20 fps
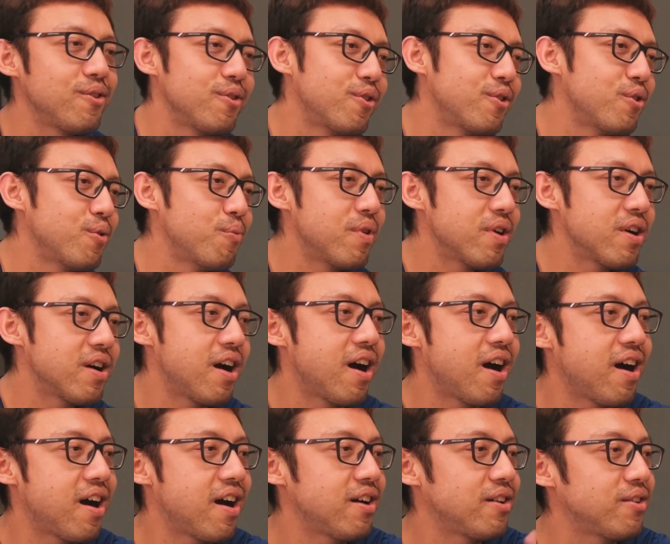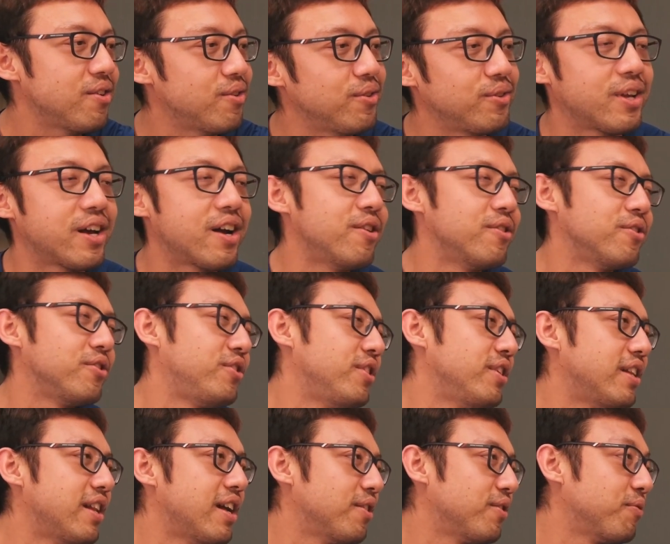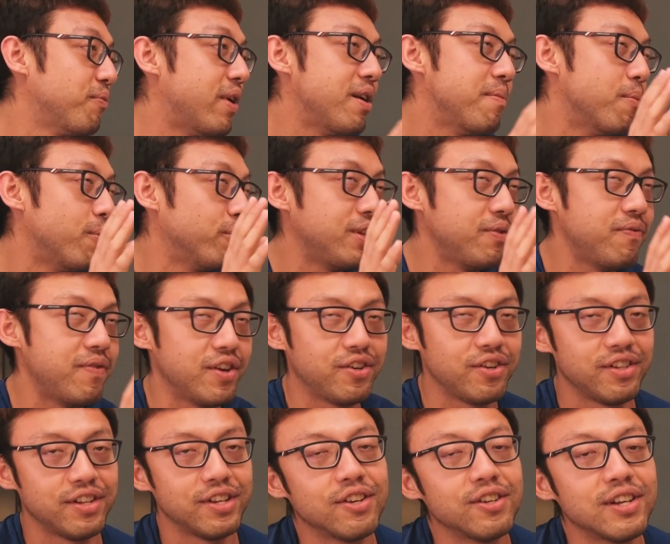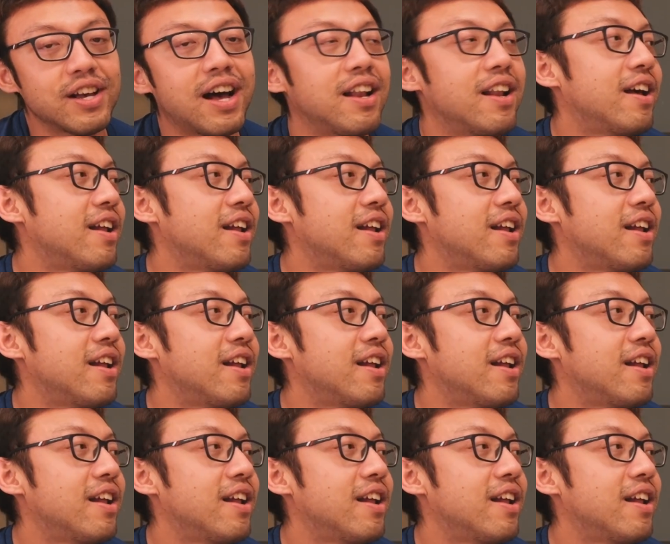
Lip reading: you got to work hard, the kind of shit. That's very motivational,